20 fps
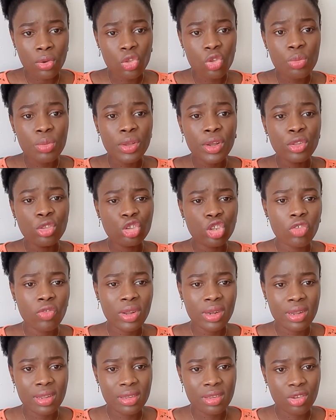you begin to suffer
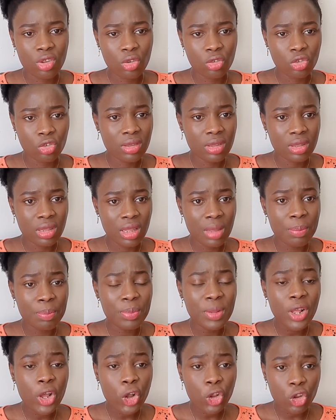the
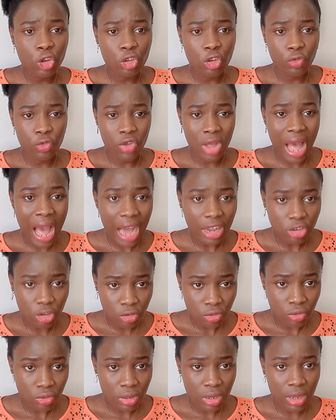implications of your
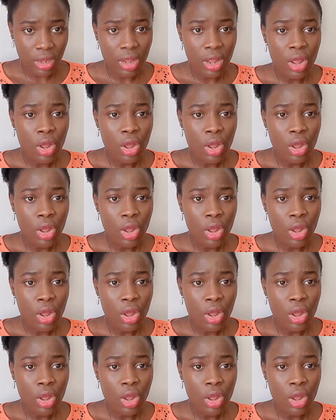actions today.